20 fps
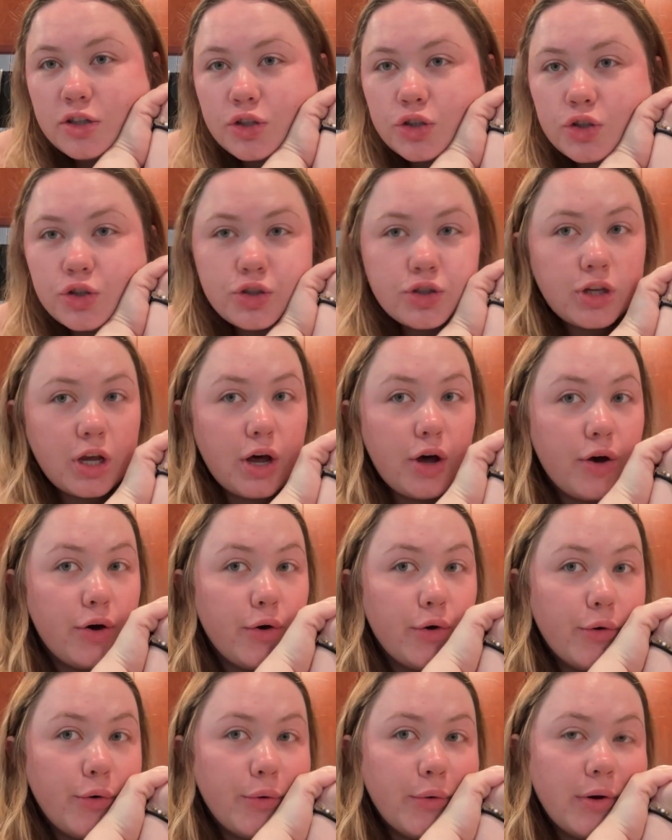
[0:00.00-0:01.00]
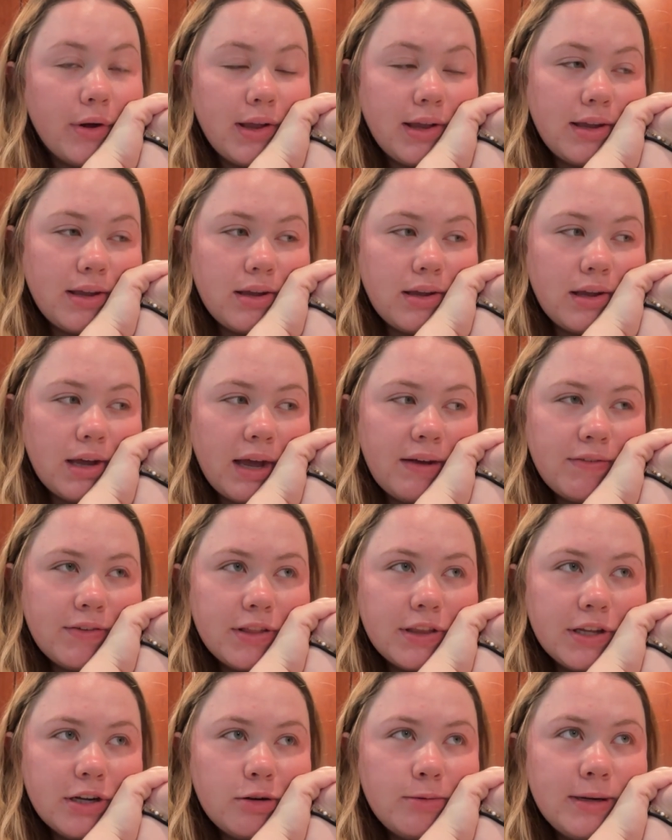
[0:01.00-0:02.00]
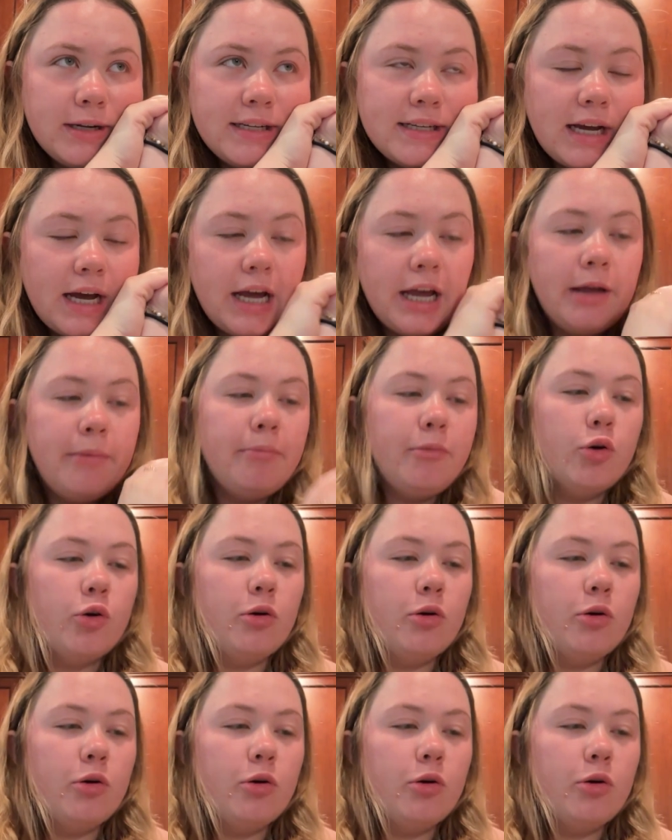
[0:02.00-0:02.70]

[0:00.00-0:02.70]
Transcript: so I have a little bit of time.